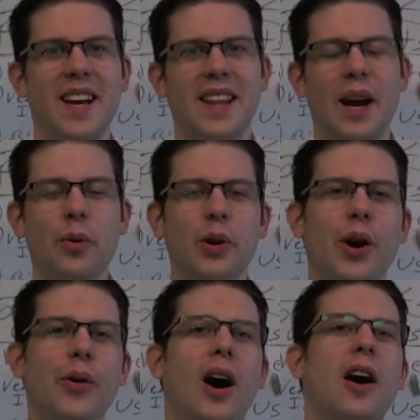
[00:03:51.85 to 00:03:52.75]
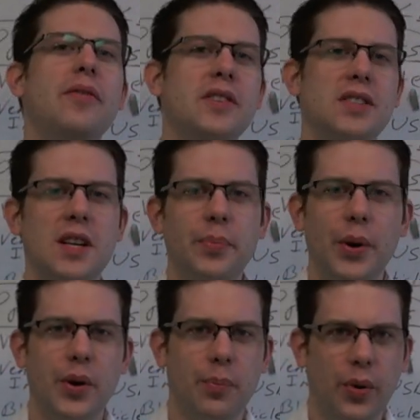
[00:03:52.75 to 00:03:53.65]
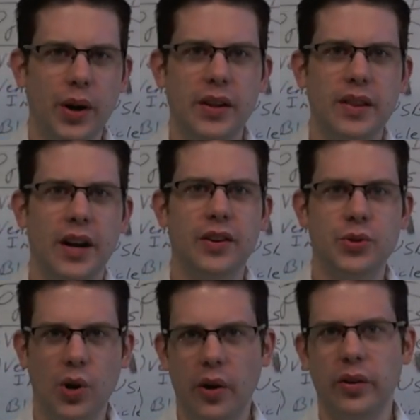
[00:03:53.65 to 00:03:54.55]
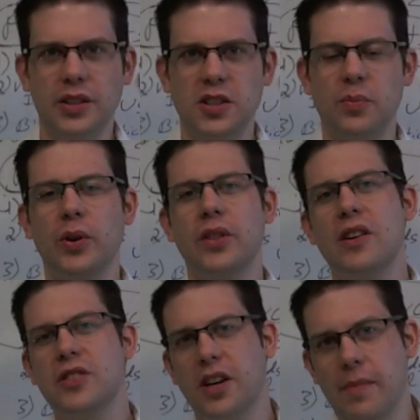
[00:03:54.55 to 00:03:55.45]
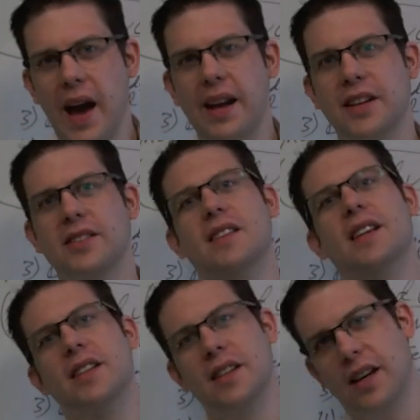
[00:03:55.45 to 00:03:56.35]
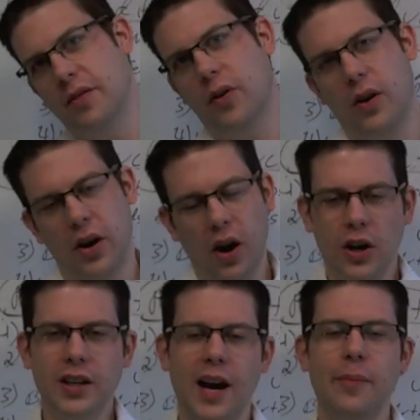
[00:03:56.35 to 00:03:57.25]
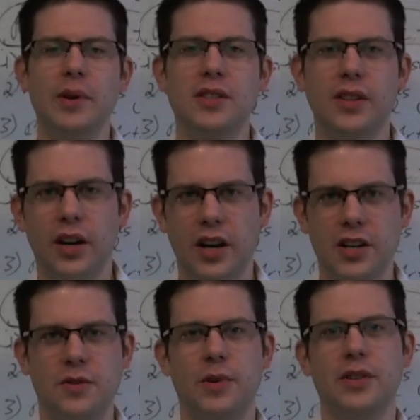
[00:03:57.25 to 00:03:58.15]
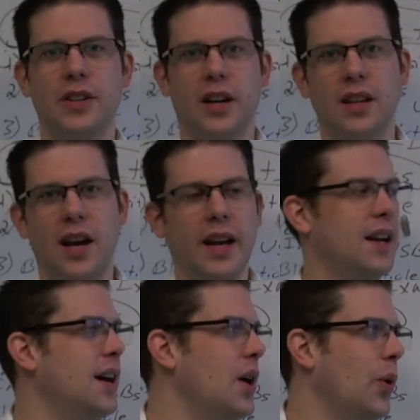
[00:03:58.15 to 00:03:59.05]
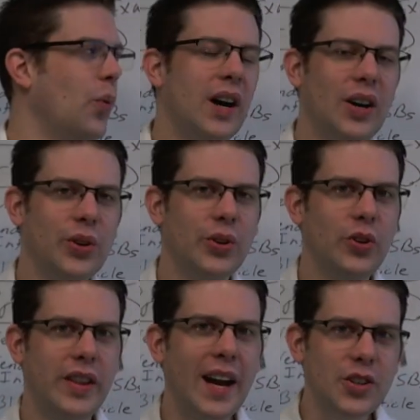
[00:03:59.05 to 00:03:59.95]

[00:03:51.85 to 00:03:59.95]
they would go to Office Depot to print their drawings, to print their schematics, to then give a hard copy to their customer, to their client. Well, that